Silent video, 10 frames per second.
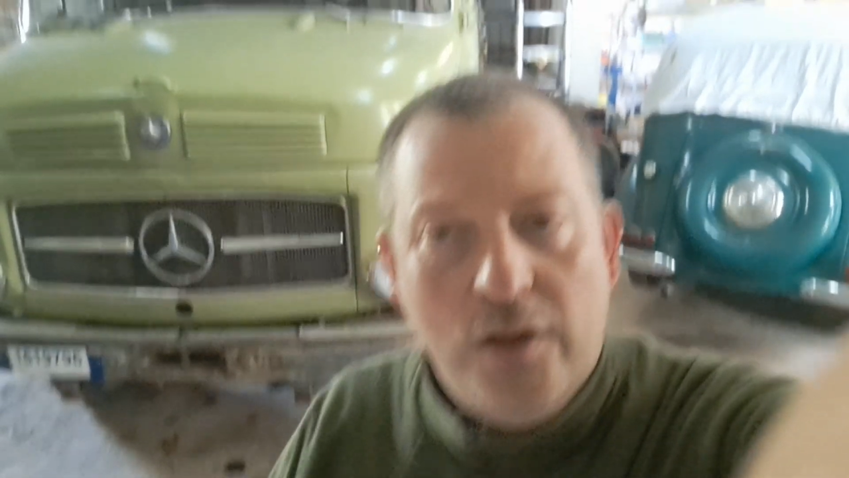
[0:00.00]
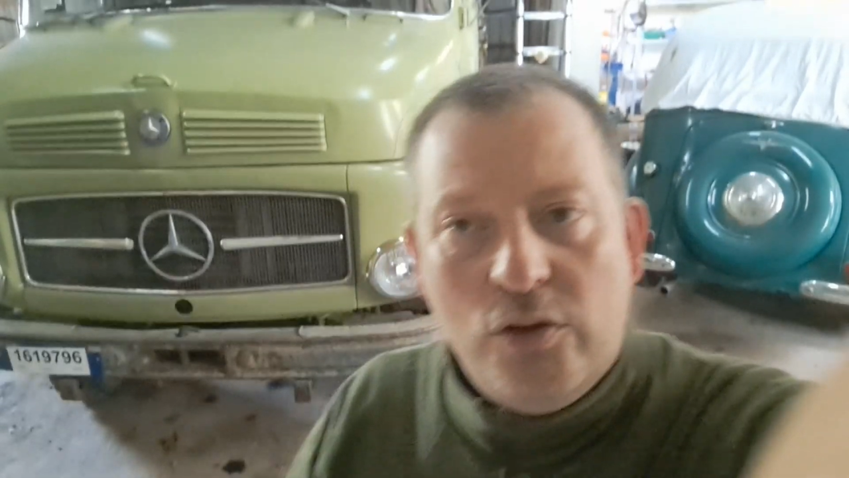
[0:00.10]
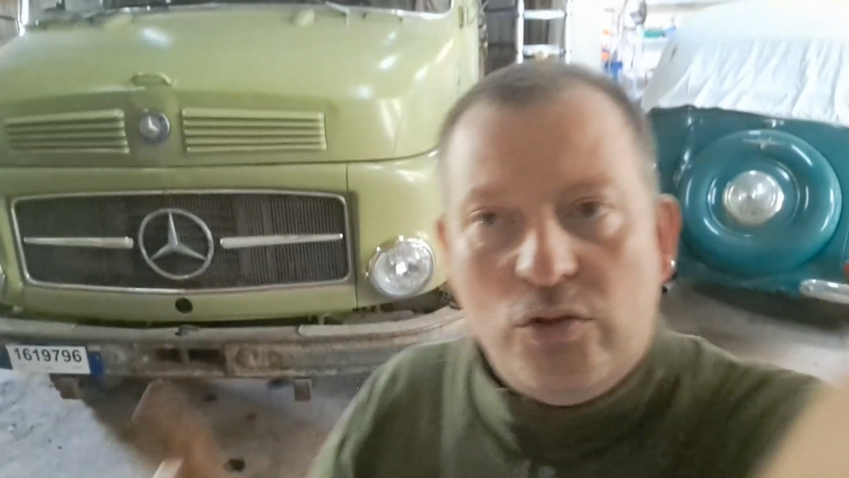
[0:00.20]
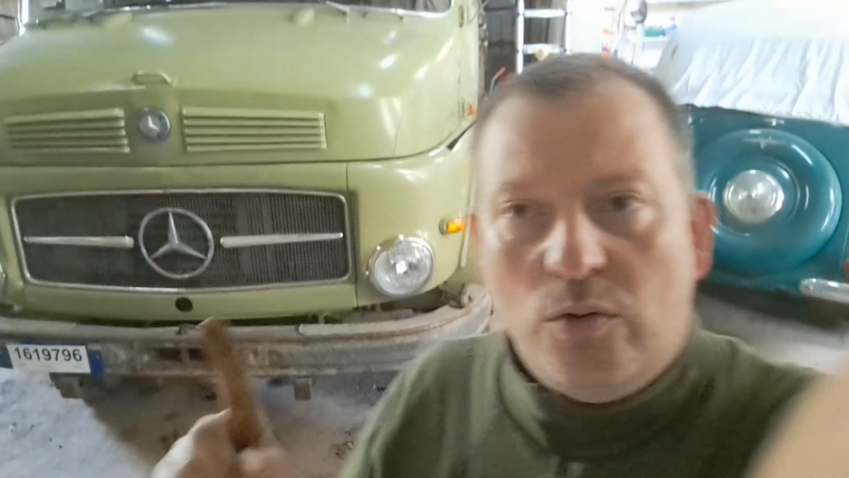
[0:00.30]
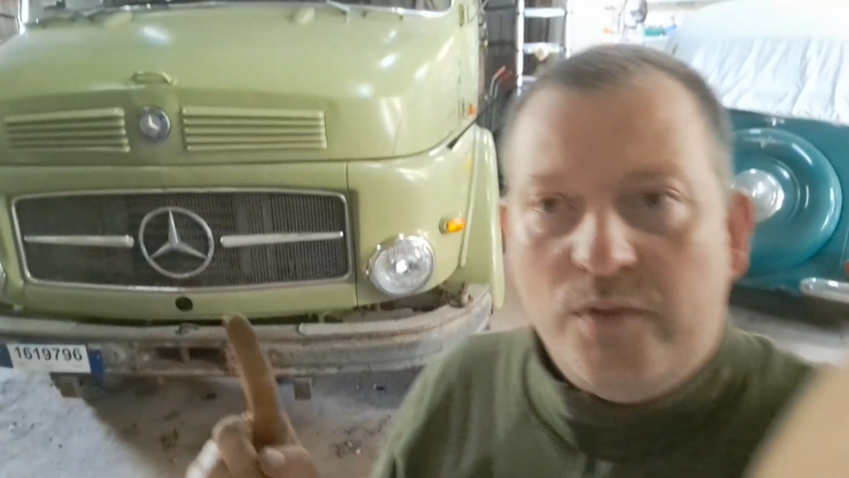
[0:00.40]

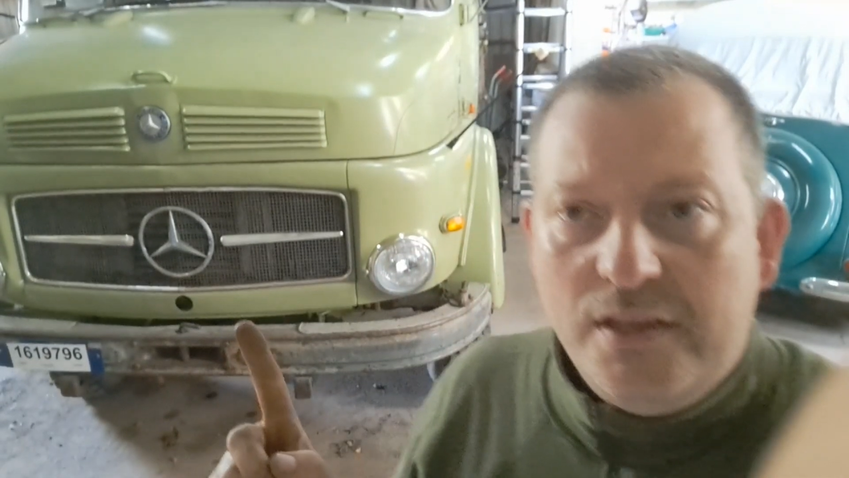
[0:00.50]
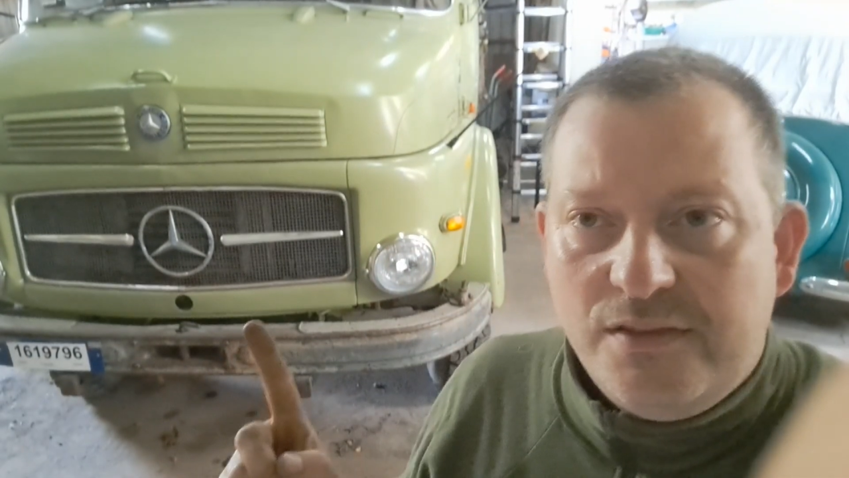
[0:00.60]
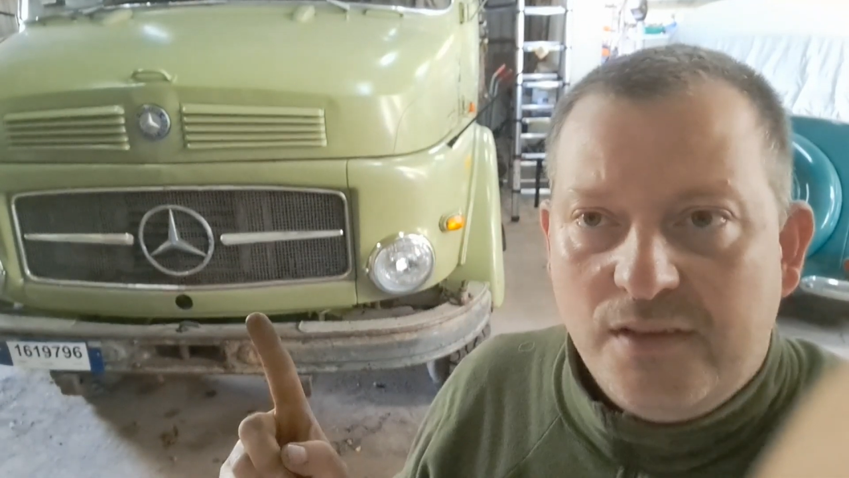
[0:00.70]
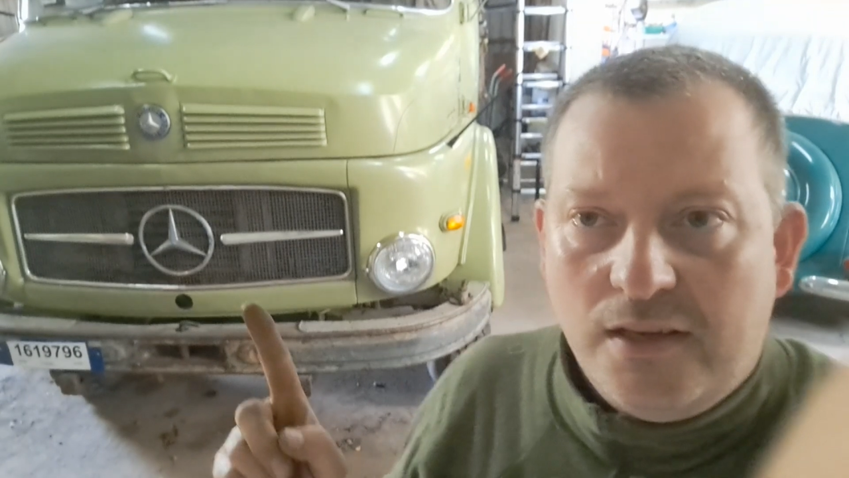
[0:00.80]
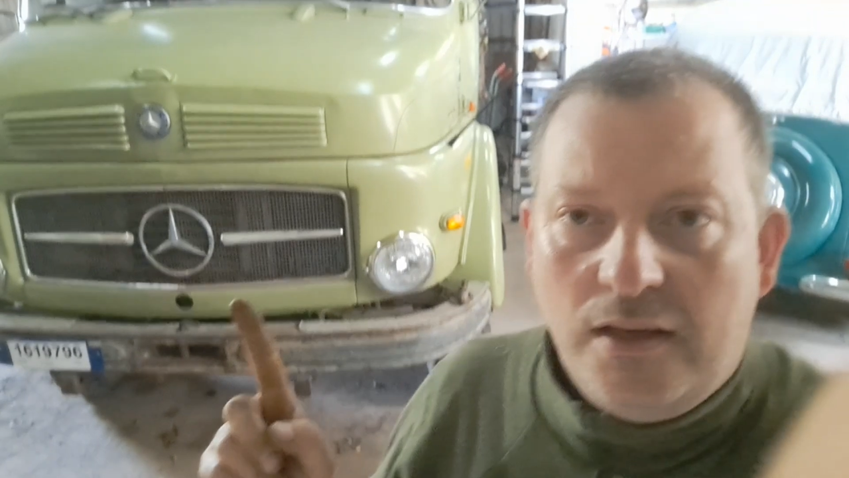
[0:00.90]
So this
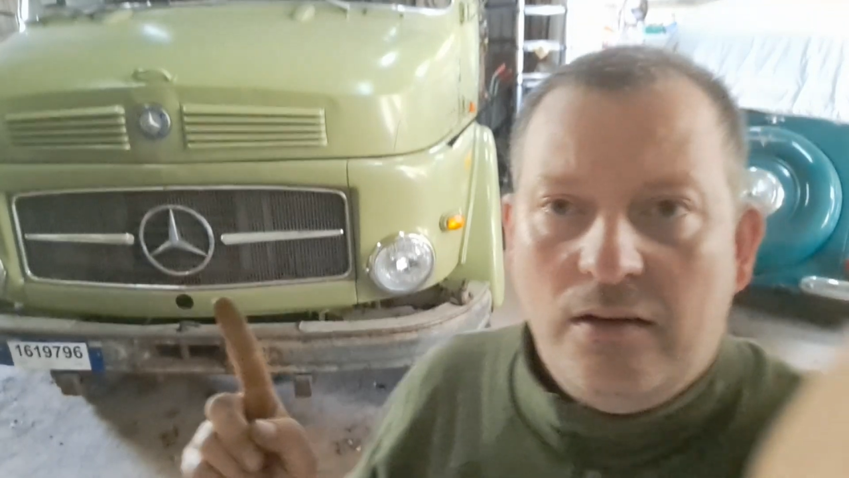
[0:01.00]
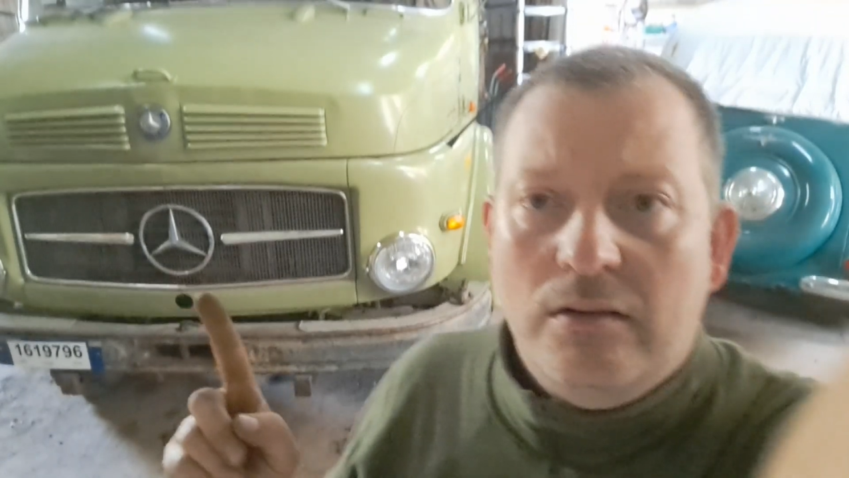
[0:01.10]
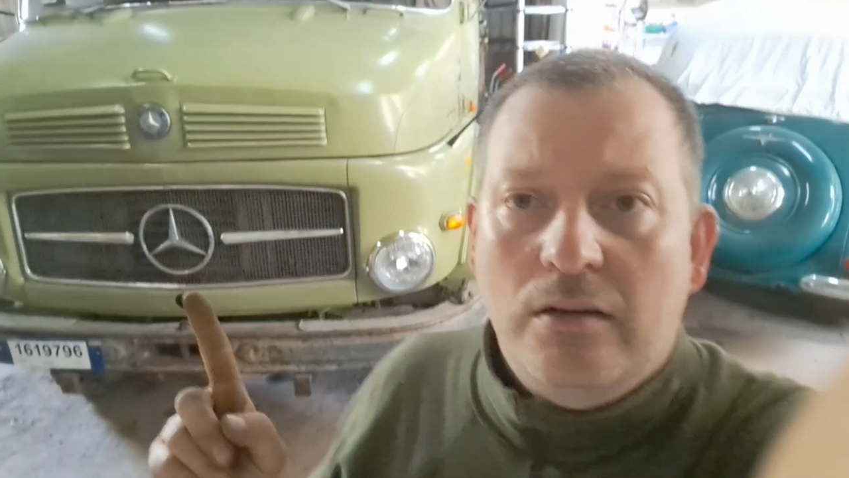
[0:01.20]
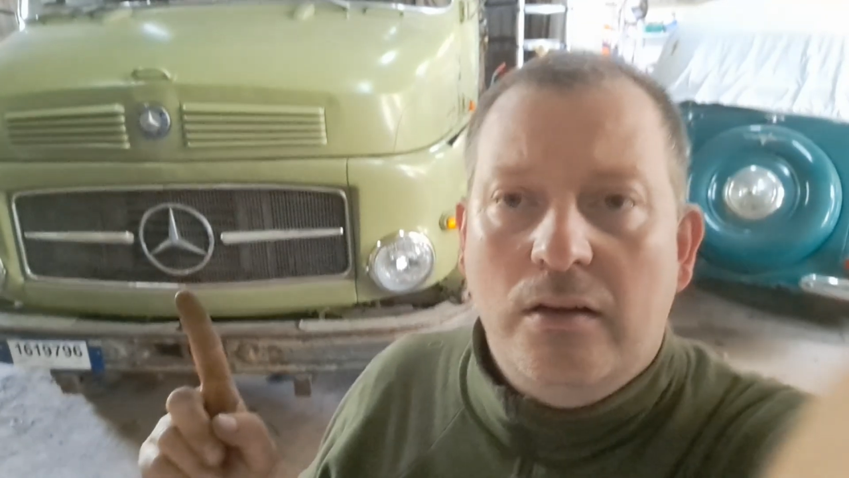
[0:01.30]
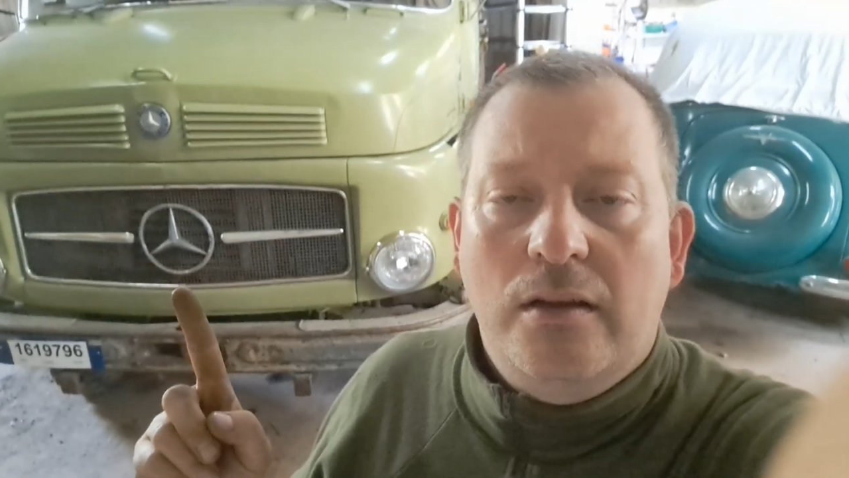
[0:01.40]
thing here